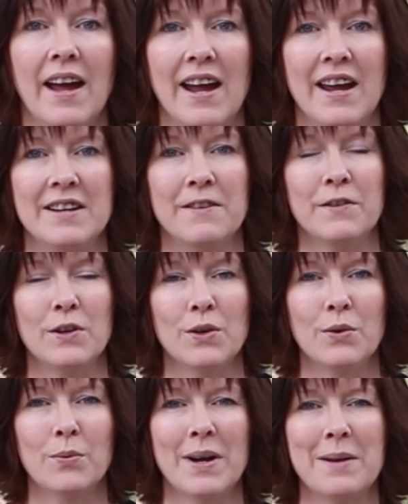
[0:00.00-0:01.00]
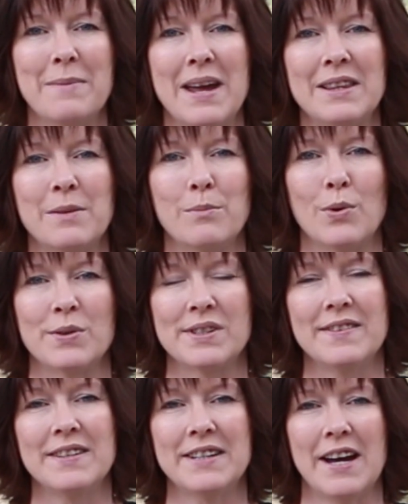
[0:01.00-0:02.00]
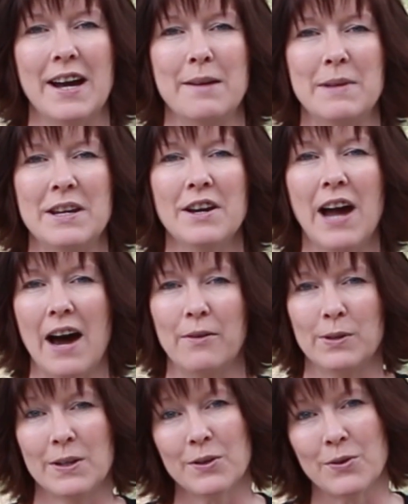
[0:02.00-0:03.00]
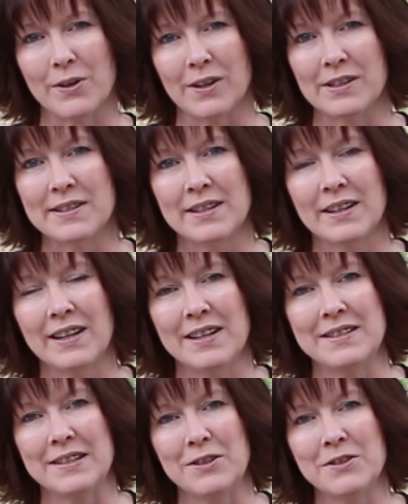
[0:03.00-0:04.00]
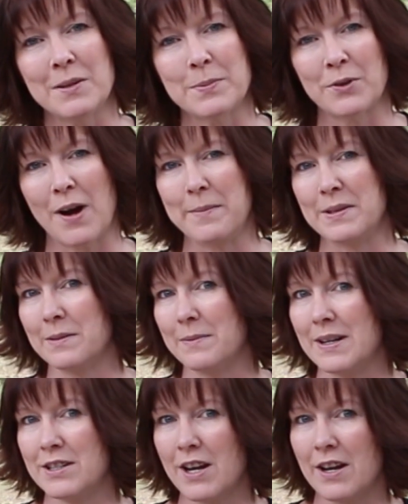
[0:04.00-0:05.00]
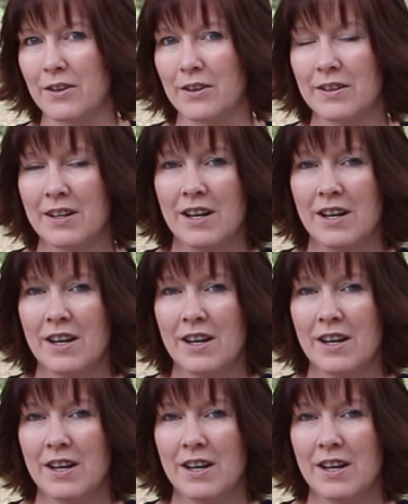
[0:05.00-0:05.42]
And if you want to make the most of the time that you have with your horse, consider subscribing to my channel.